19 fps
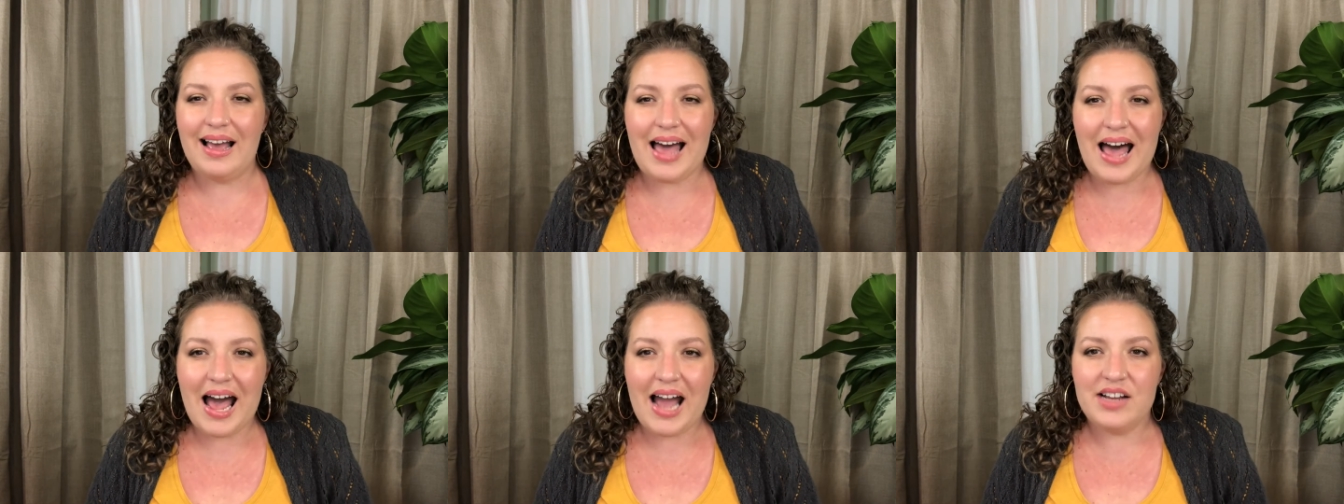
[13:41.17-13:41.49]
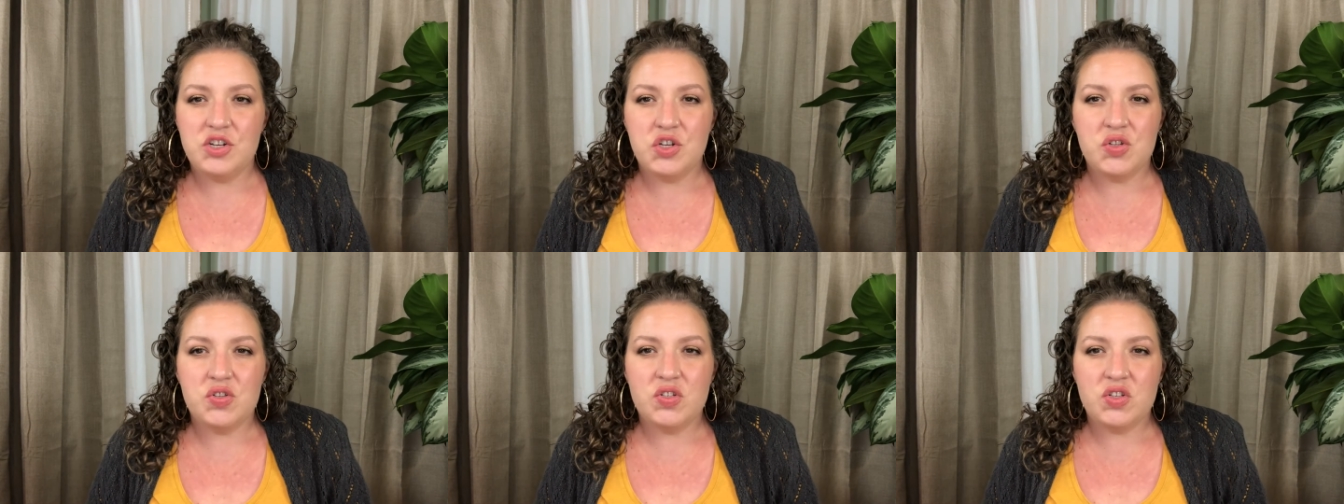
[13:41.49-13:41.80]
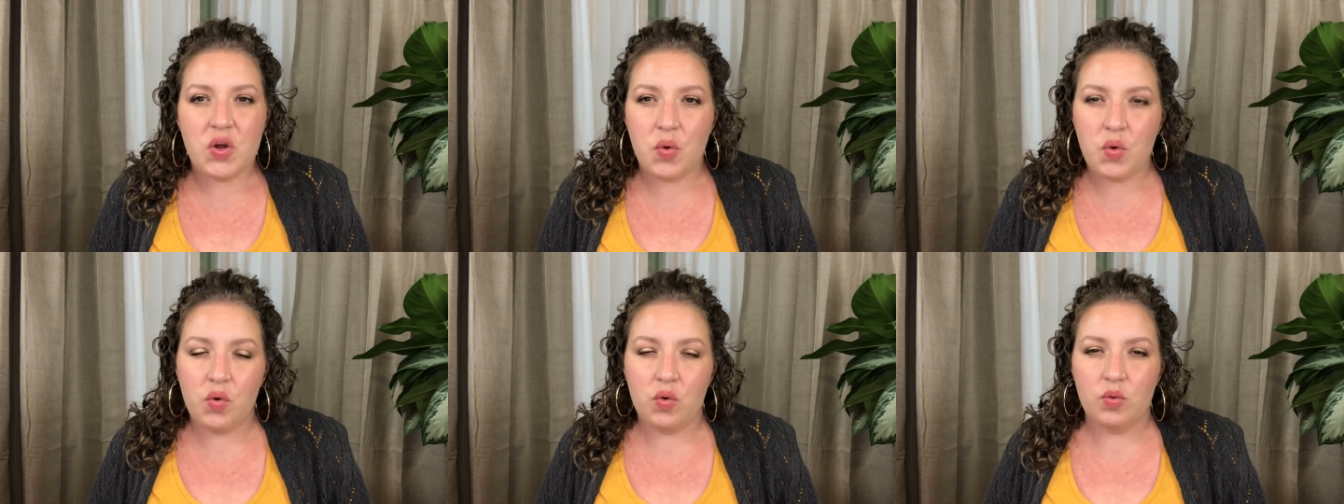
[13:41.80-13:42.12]
I just
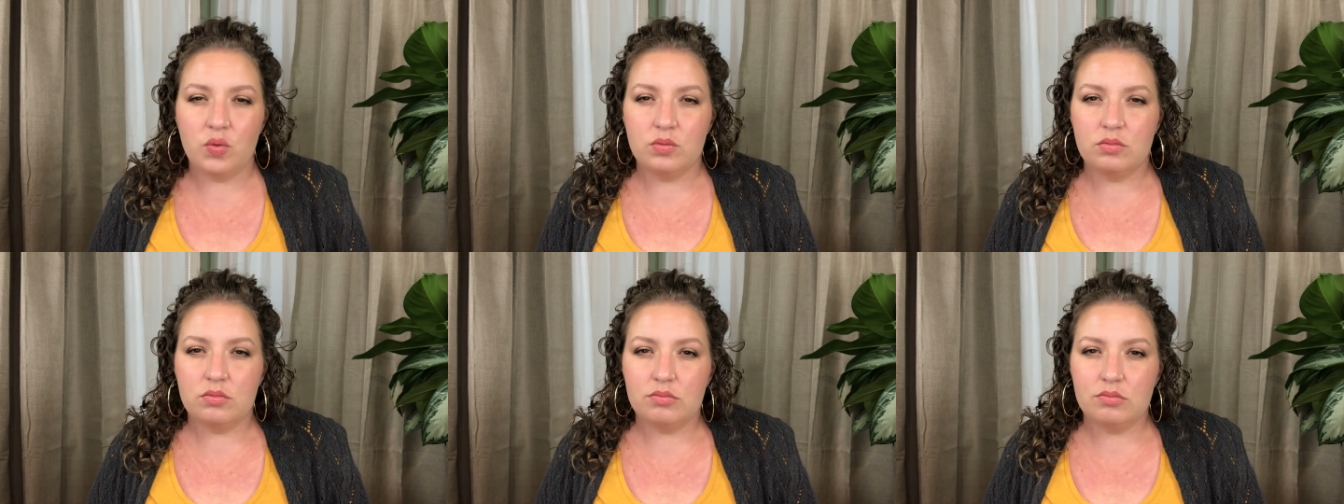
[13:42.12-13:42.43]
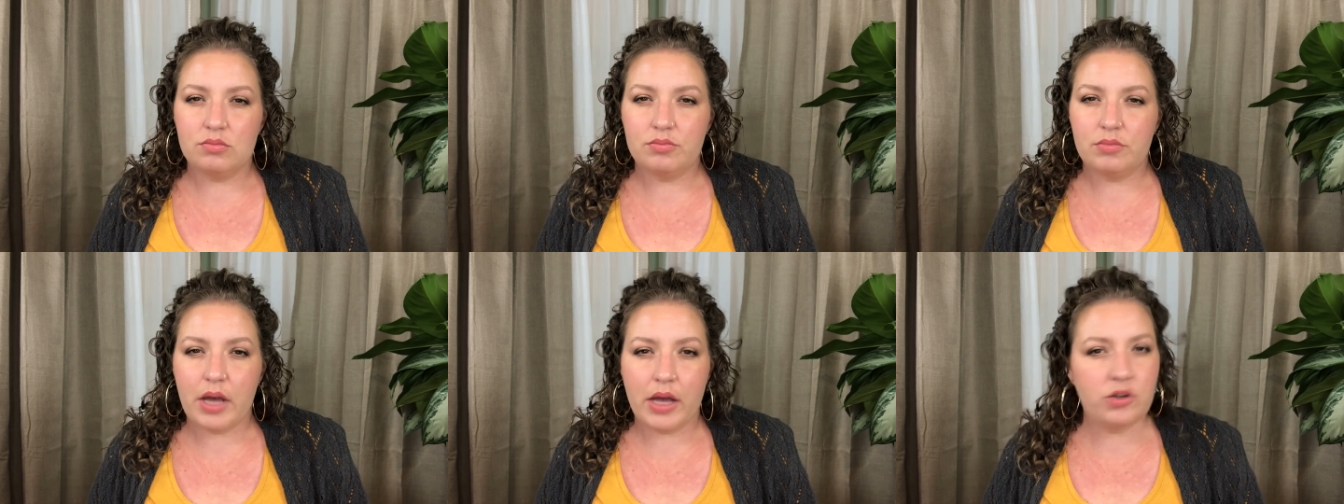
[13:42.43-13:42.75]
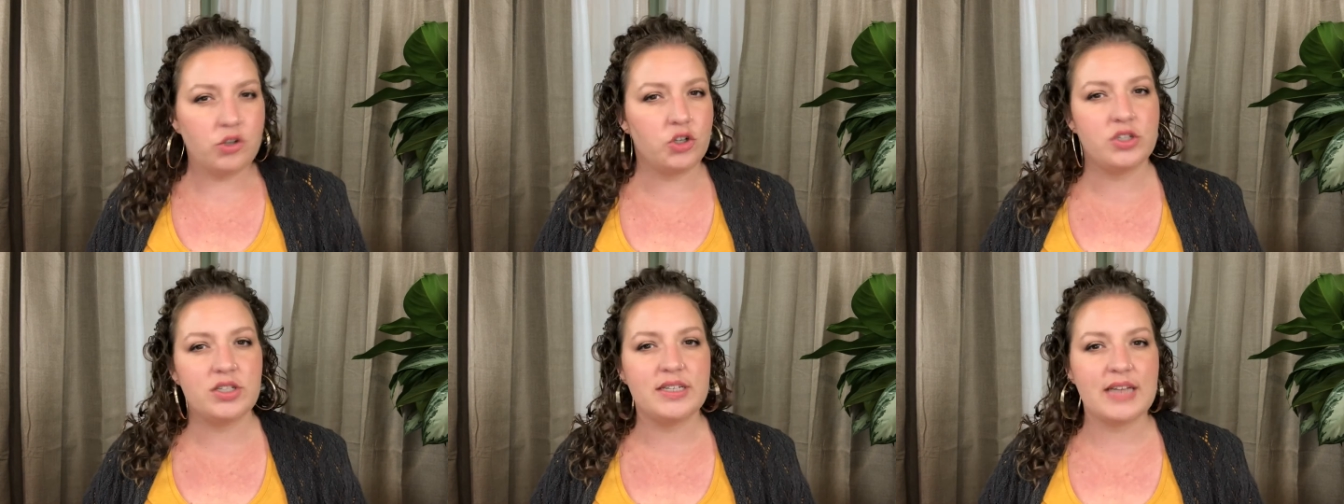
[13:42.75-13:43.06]
don't
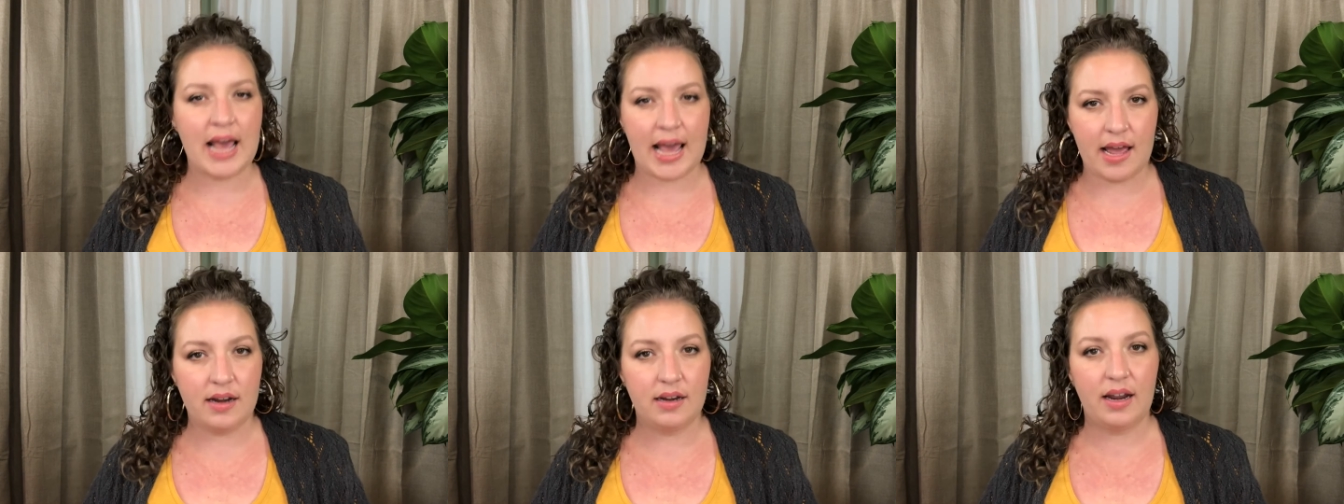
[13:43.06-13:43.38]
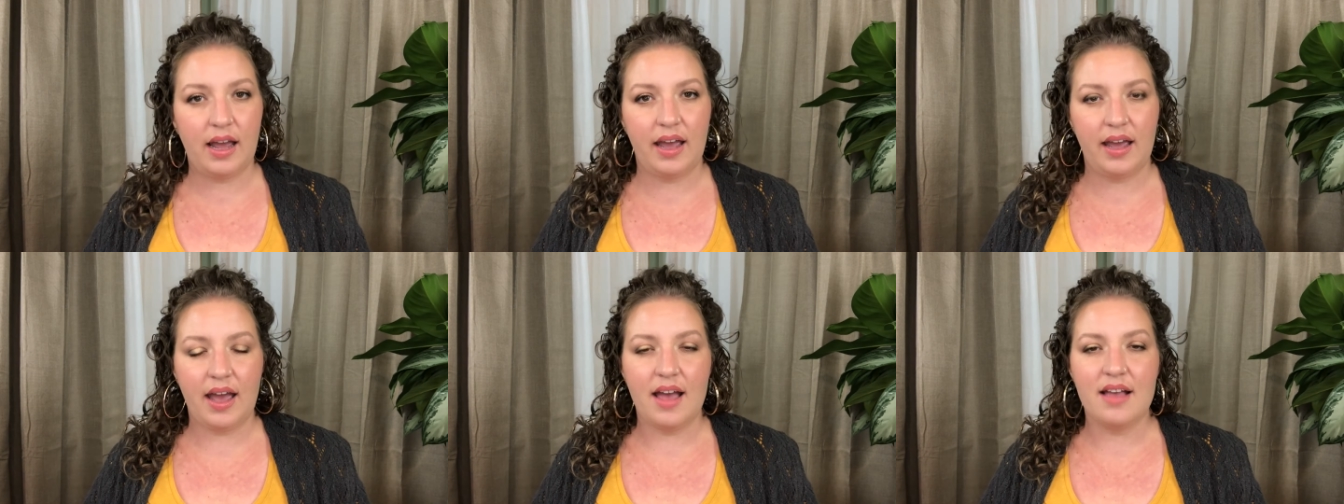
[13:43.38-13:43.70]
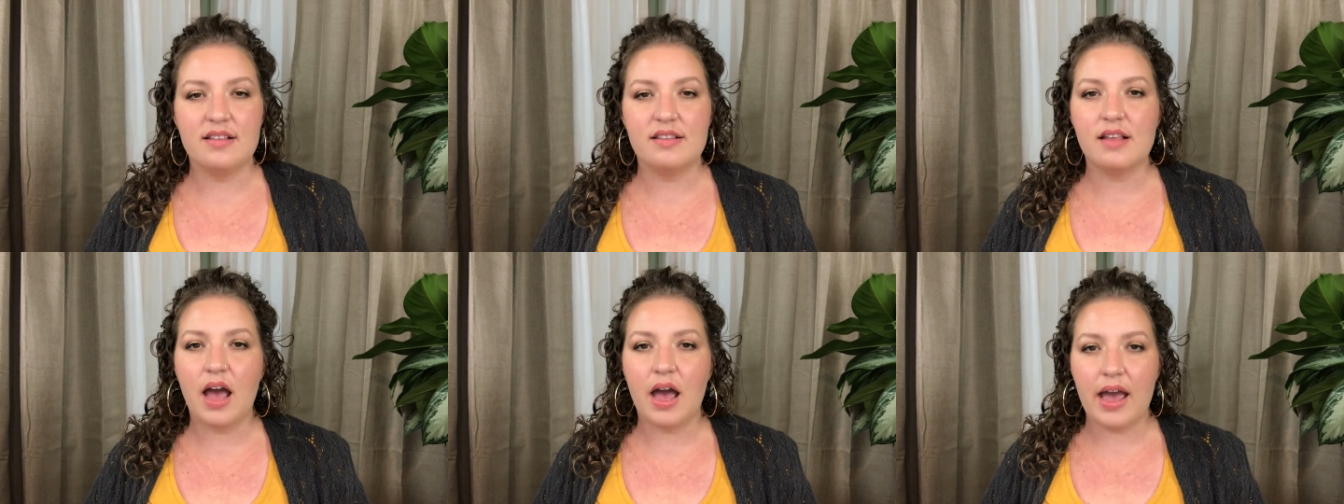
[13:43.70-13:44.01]
understand, I
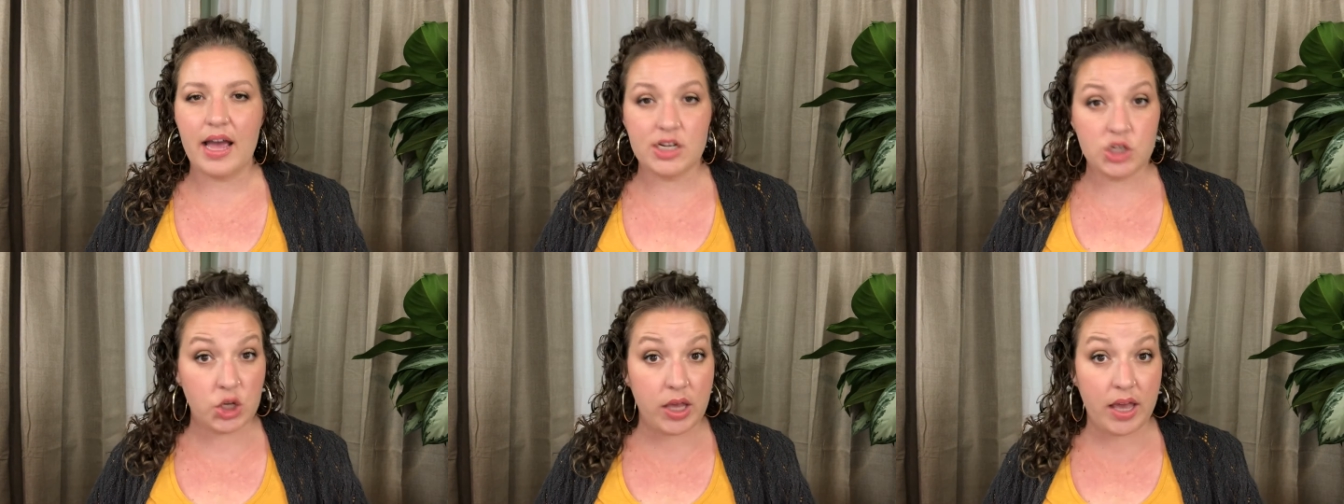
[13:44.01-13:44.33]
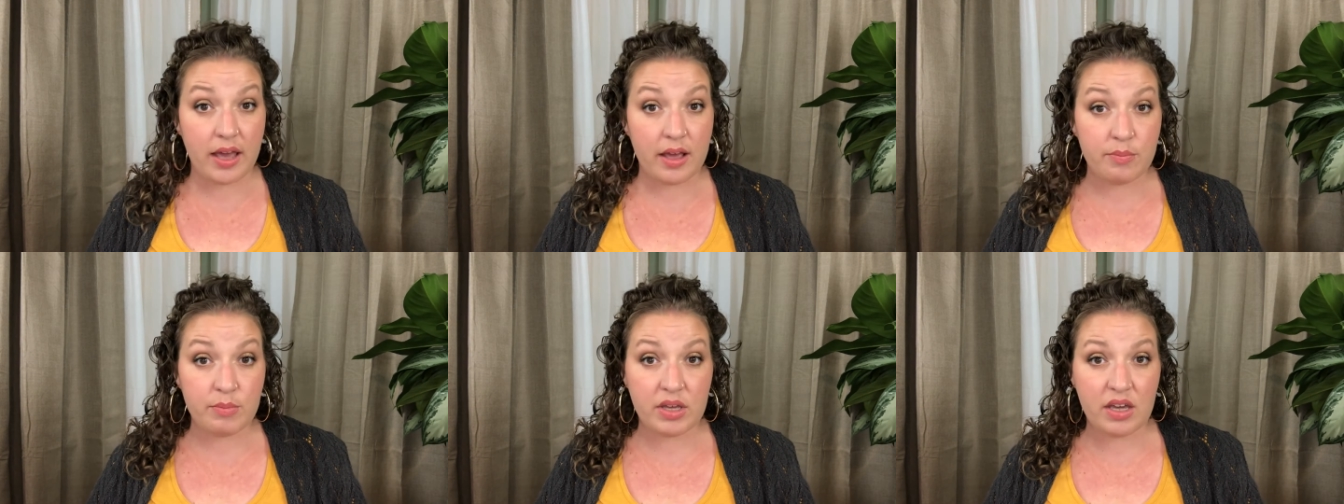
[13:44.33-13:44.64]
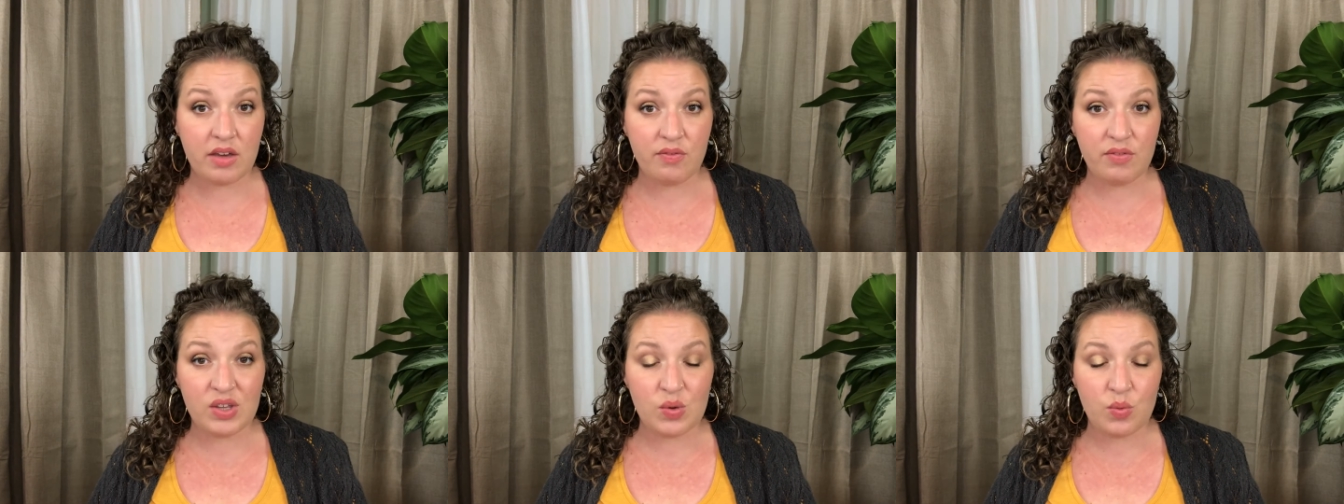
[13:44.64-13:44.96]
guess. Educate me
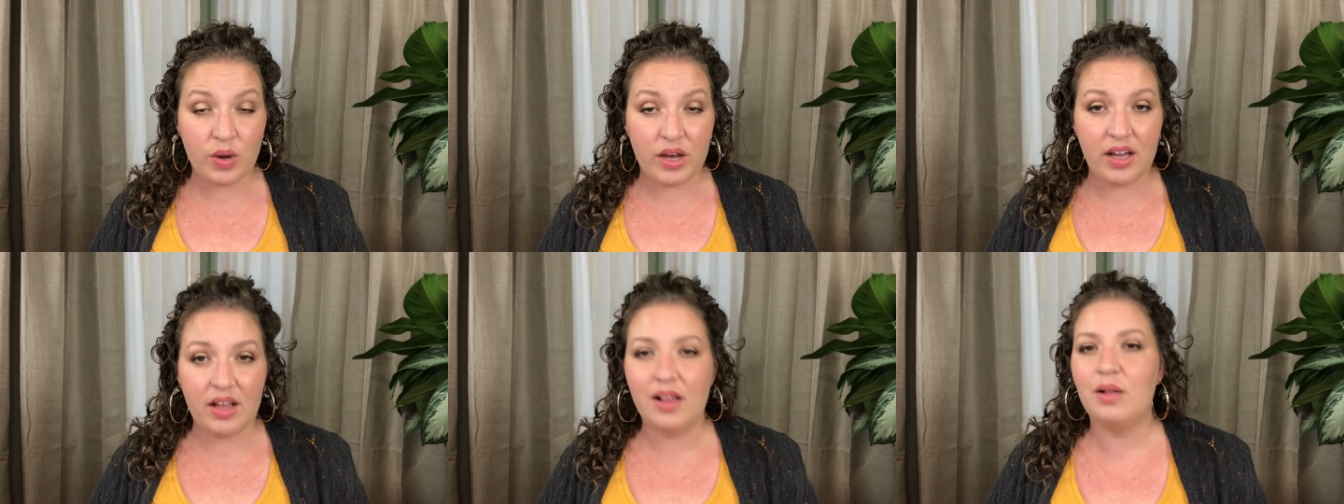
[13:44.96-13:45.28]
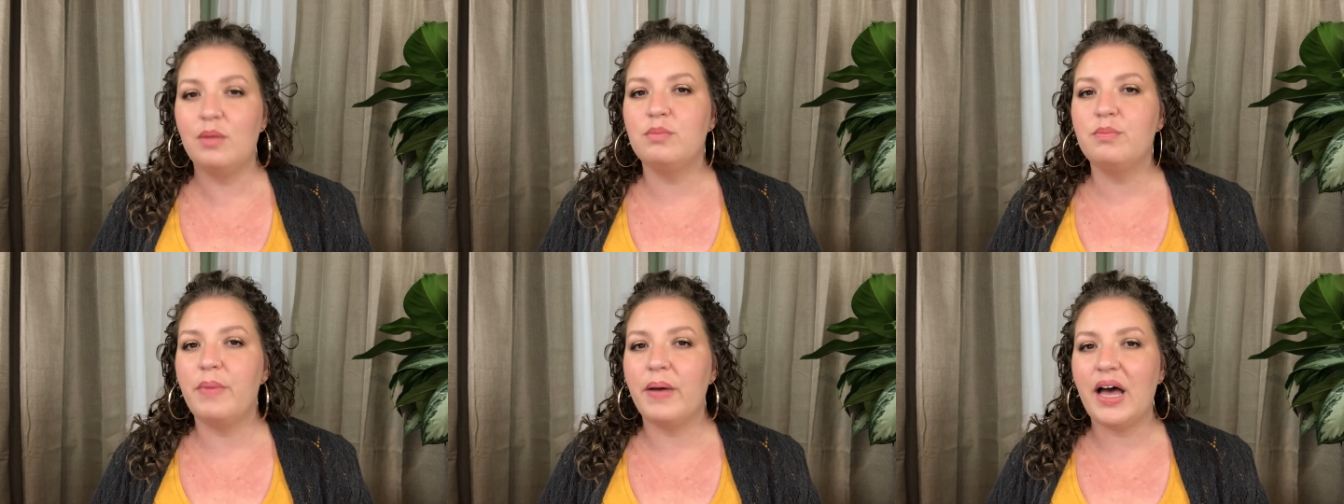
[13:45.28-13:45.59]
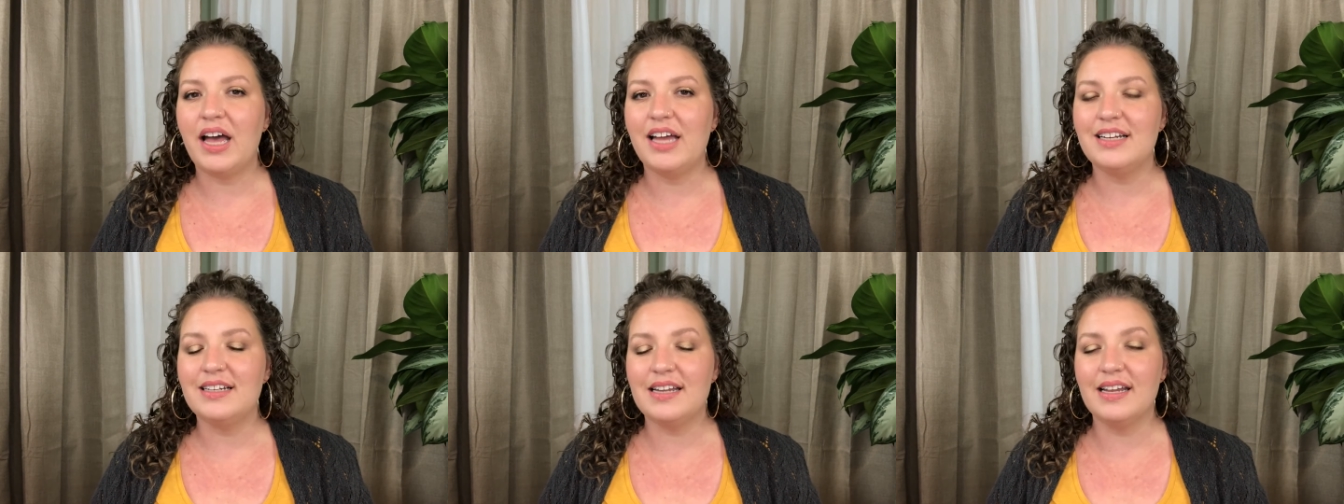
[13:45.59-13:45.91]
if you will,
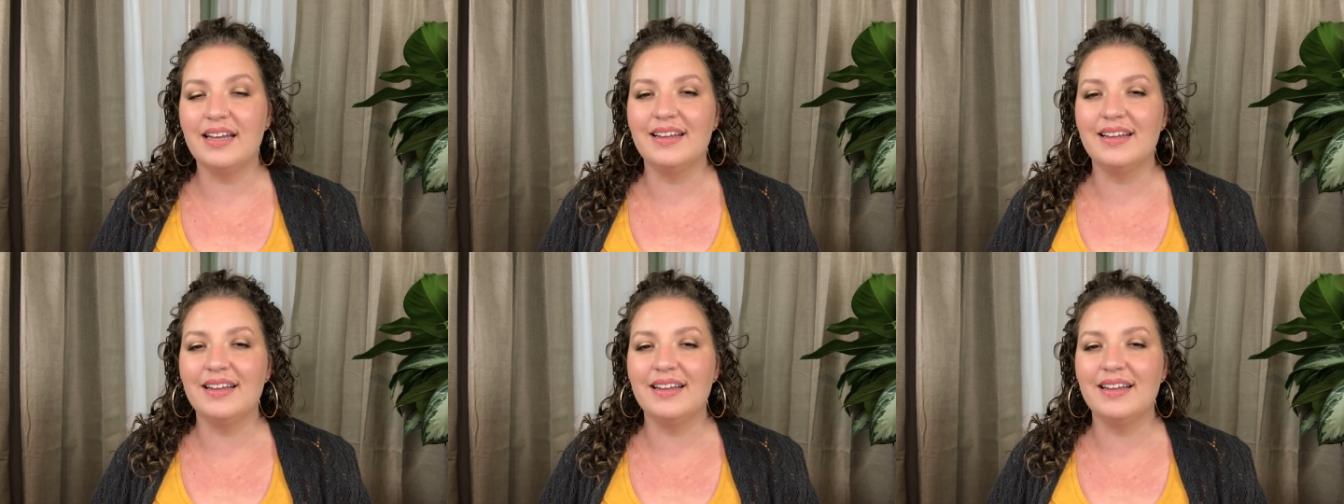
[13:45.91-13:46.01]
but